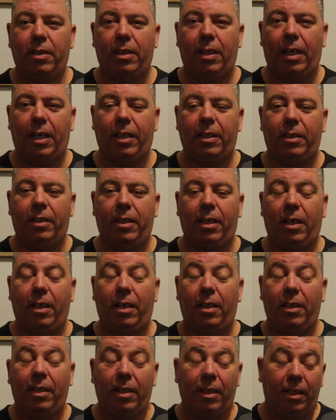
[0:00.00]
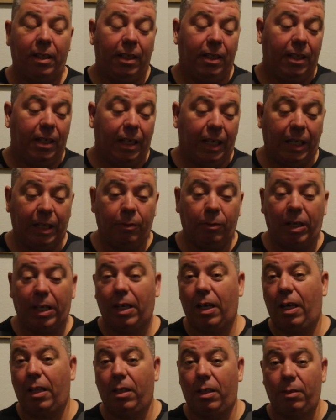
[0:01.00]
And anyway,
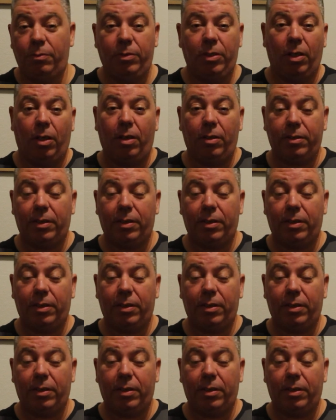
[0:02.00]
I love you all.